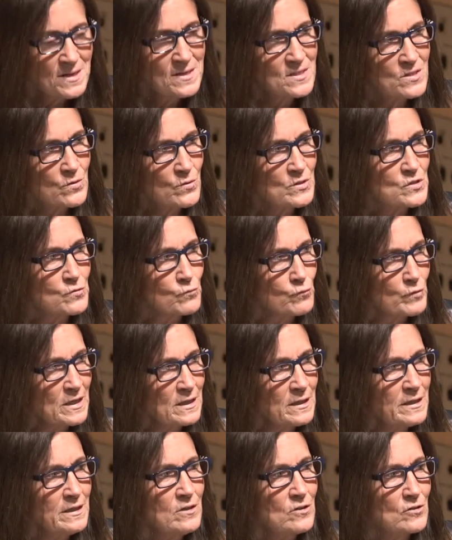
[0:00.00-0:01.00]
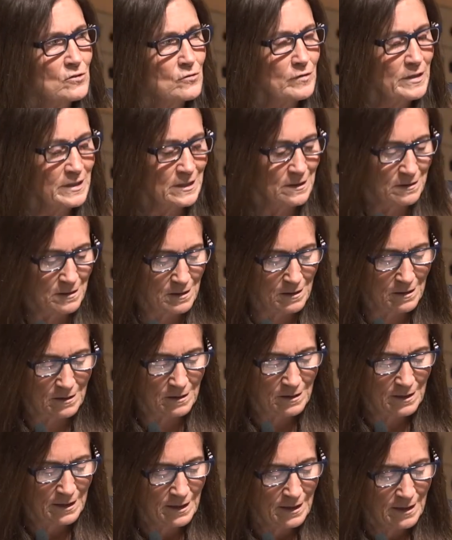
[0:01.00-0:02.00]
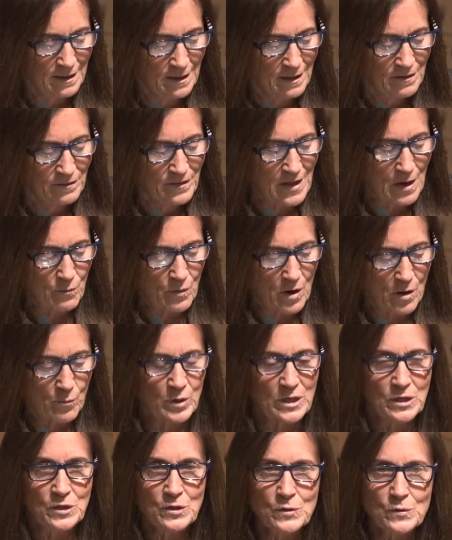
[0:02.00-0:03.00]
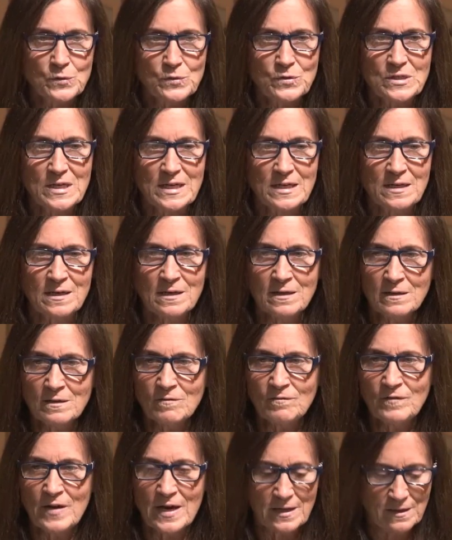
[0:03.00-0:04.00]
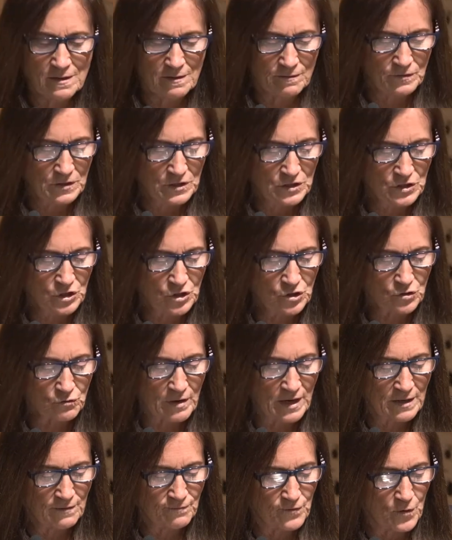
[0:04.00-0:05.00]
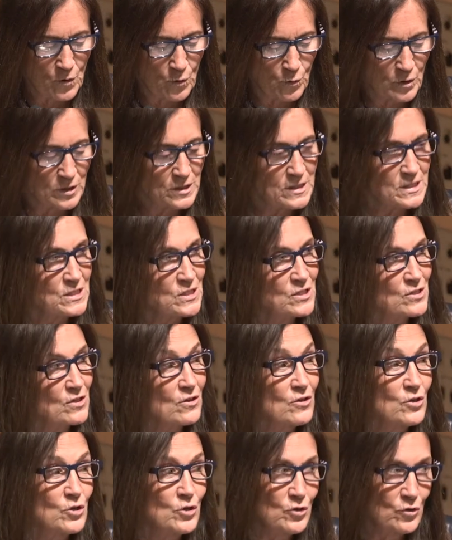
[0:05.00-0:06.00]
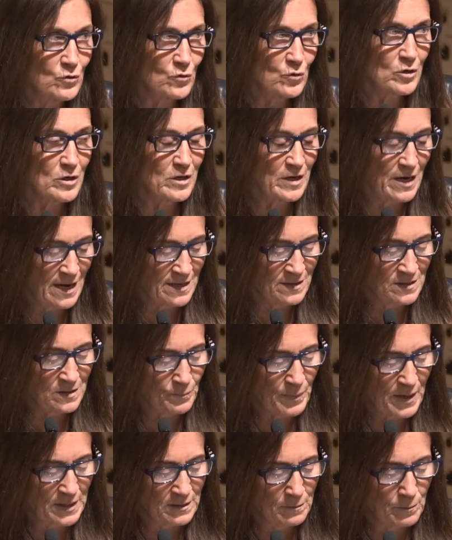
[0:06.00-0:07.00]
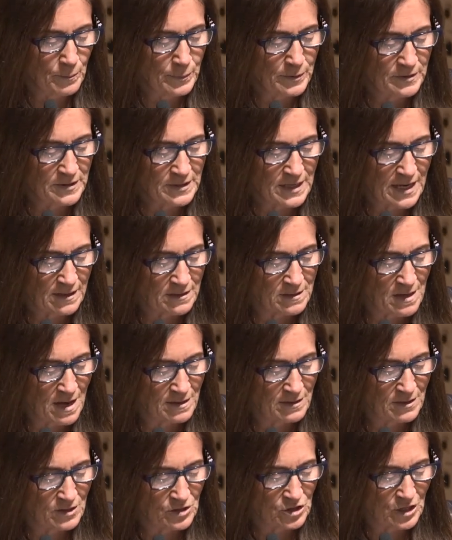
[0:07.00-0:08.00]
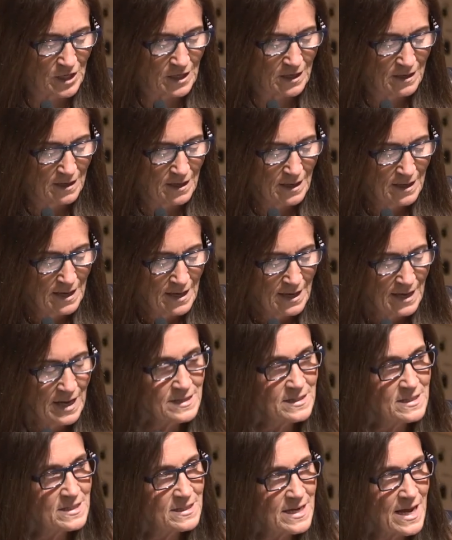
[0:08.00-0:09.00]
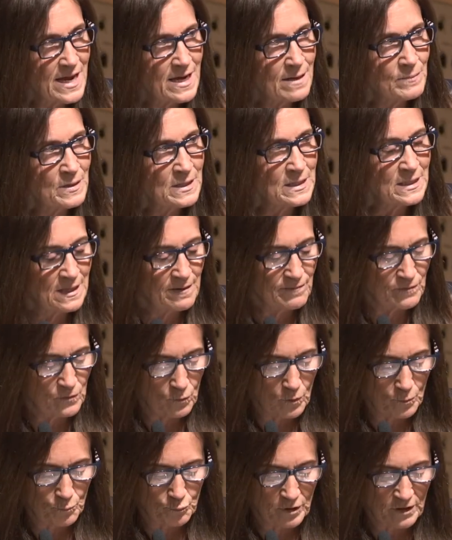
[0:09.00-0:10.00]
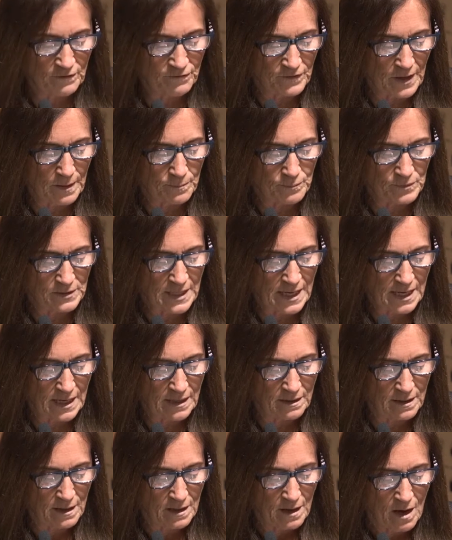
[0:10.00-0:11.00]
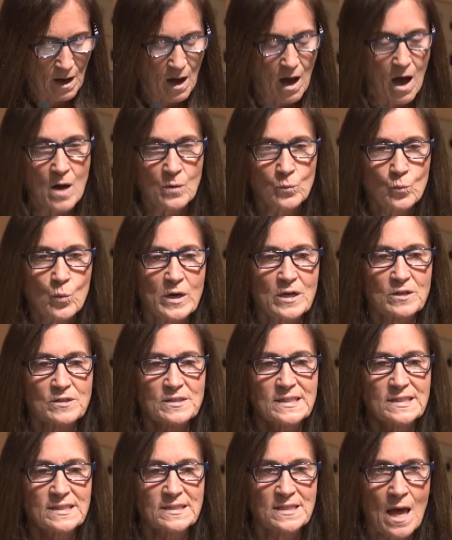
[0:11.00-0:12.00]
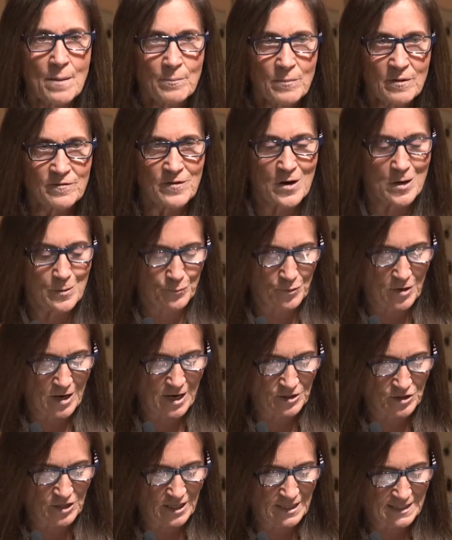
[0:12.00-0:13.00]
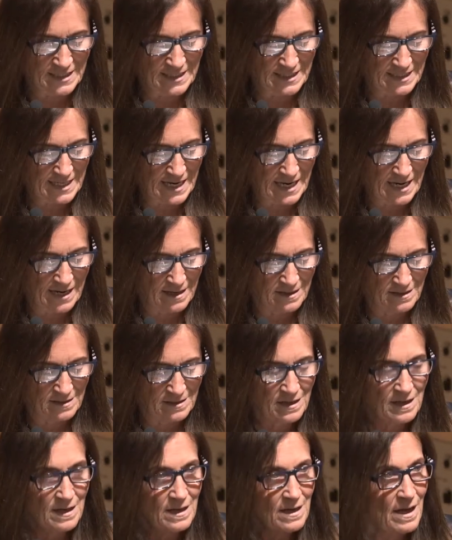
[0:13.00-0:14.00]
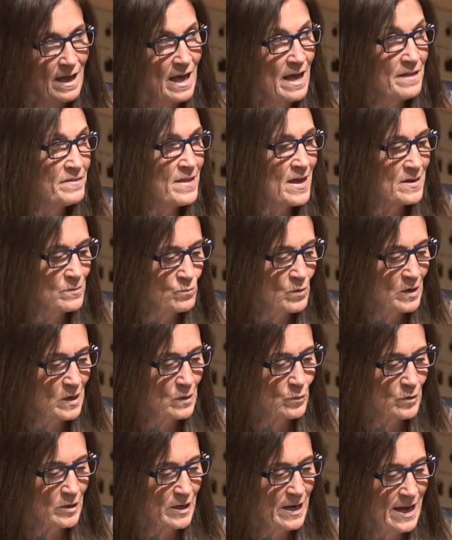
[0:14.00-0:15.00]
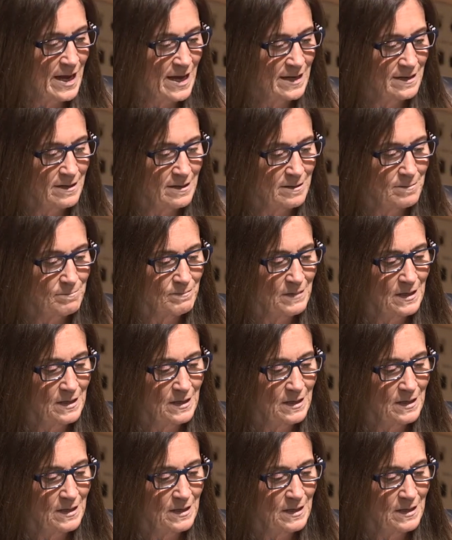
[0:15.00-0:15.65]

So it's really critical that we use innovative, straightforward, secure, and dependable technology. And today I'm going to give you a brief update on where some of our projects stand and then where we're headed.